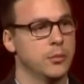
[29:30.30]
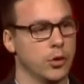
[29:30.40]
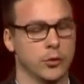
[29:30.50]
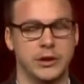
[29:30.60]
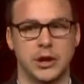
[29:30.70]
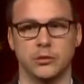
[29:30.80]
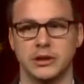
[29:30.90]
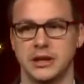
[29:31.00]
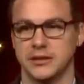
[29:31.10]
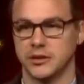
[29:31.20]
Puerto Rico
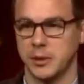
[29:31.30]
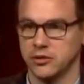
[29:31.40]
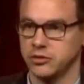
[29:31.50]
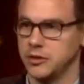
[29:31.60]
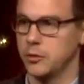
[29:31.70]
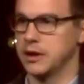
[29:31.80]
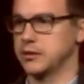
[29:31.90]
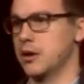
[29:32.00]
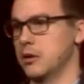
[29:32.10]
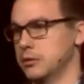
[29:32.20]
needs, especially the
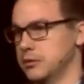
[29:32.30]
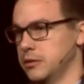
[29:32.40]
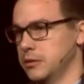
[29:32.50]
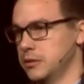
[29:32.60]
West Coast.